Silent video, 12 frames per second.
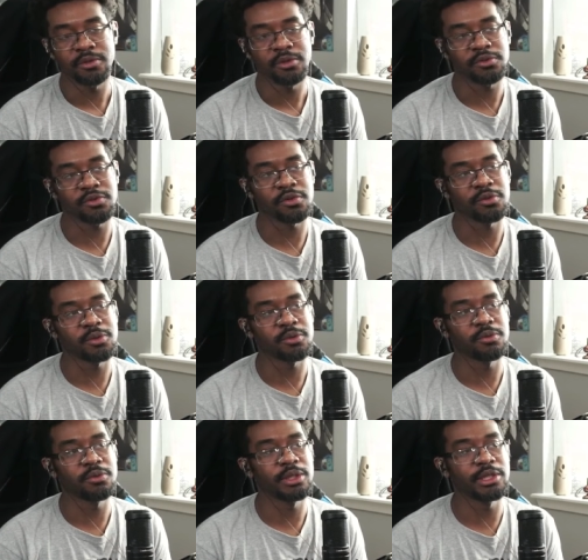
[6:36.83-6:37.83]
So
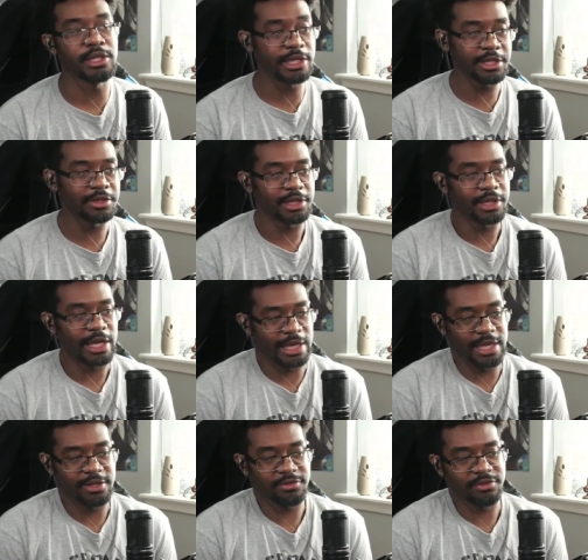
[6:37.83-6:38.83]
literally, like I
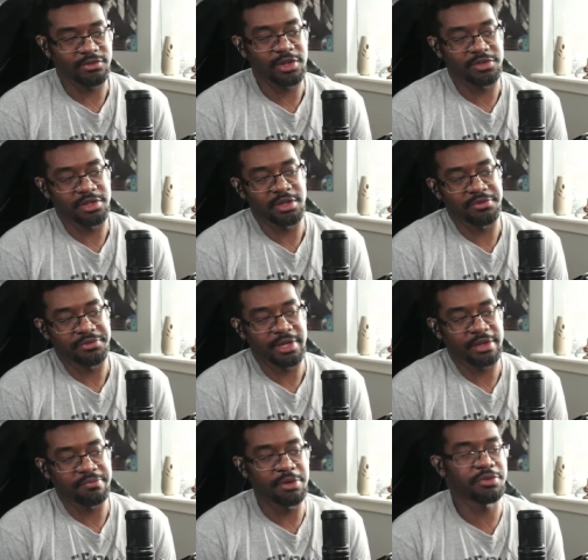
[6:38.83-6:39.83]
can't stress it enough,
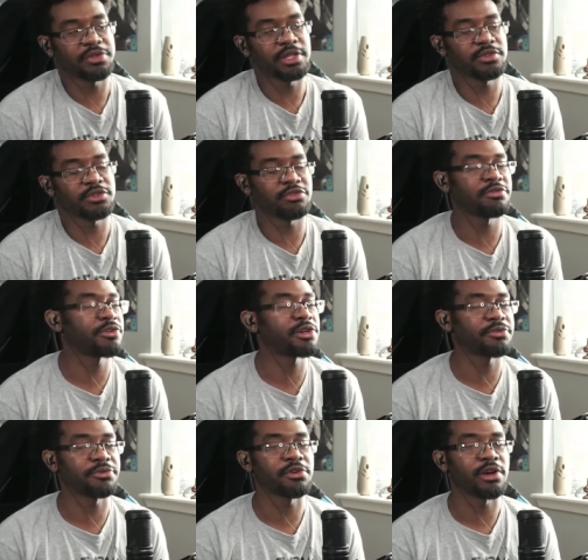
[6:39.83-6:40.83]
like most things in Street Fighter
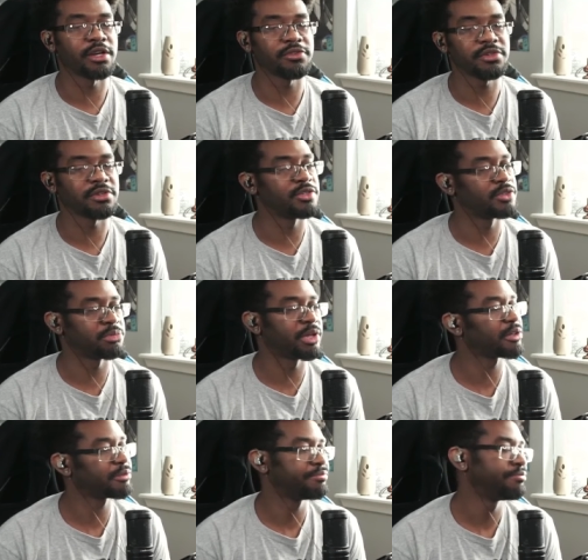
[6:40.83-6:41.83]
four honestly are easy to
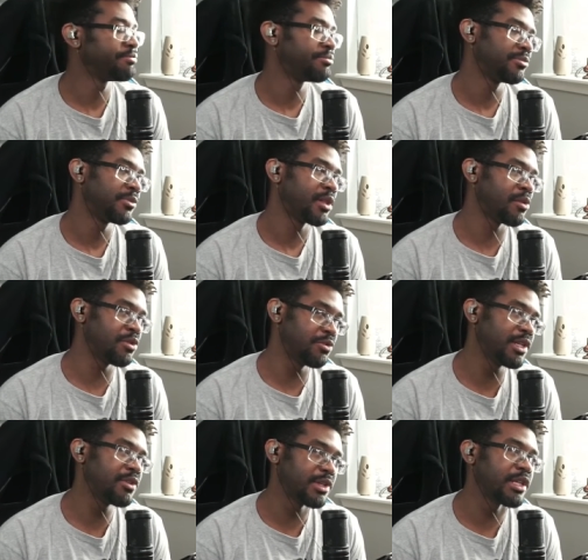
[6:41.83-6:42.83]
block. When you
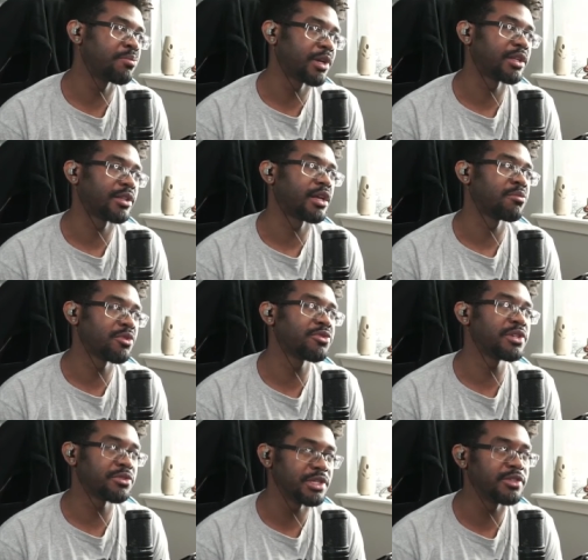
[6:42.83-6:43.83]
really, really break it down, most
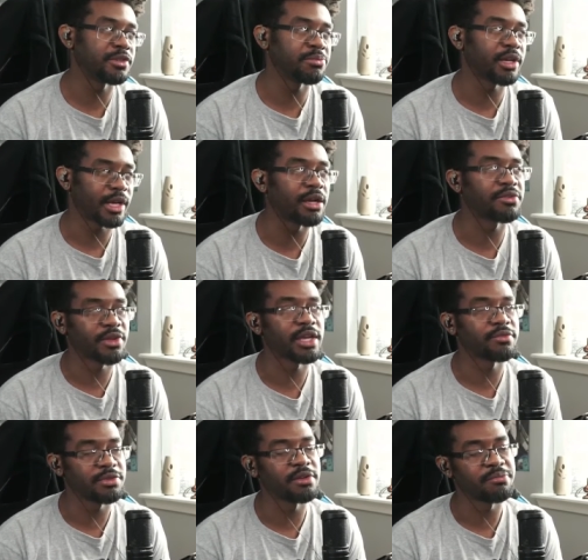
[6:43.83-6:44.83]
things are easy to block outside
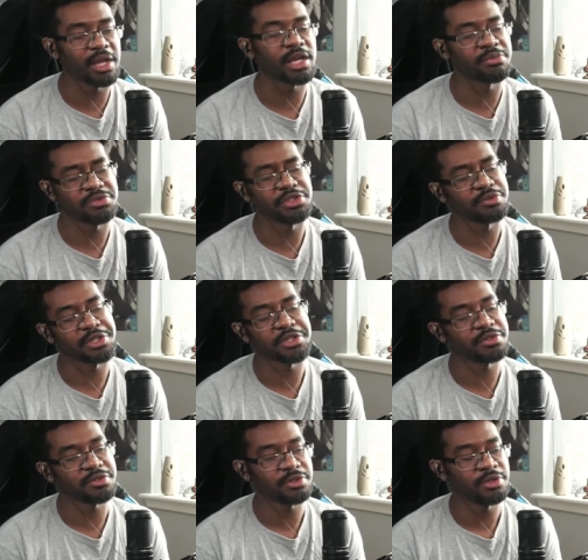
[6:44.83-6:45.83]
of the unblockable
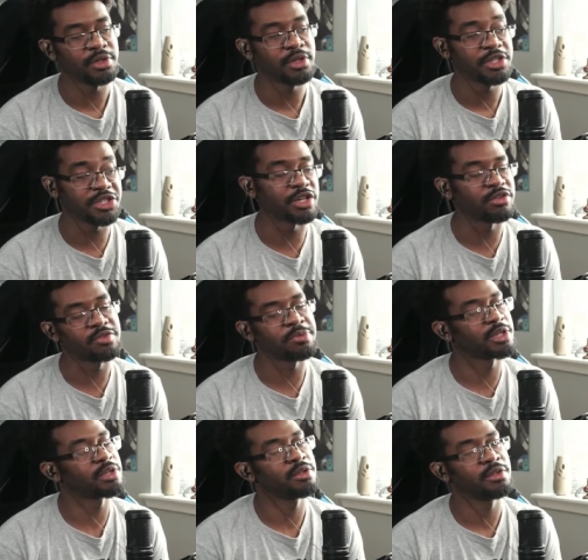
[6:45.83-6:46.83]
situations, generally speaking.